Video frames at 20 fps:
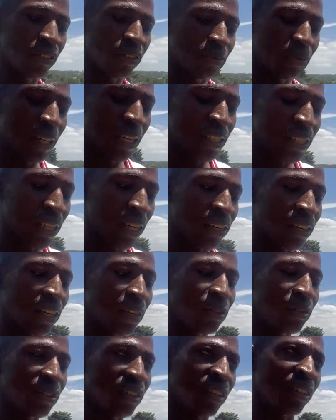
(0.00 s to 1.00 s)
of my
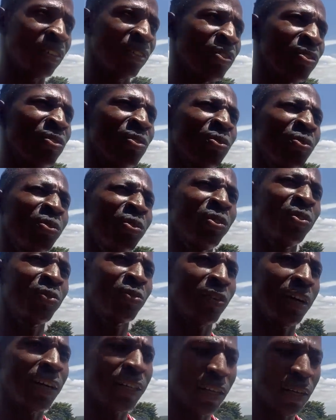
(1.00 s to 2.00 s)
surrounding, not to go to
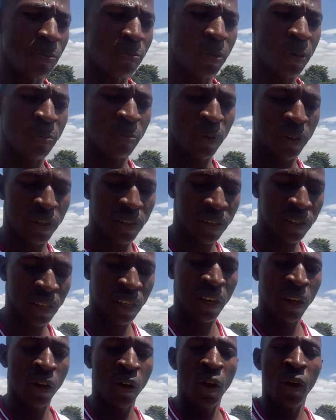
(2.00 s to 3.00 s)
other people's
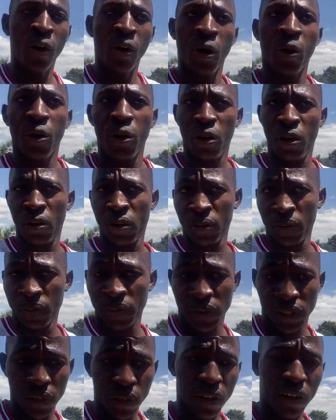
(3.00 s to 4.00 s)

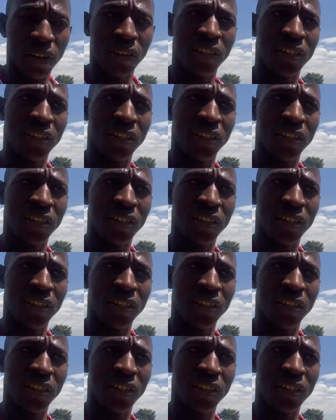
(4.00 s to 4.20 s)
homes or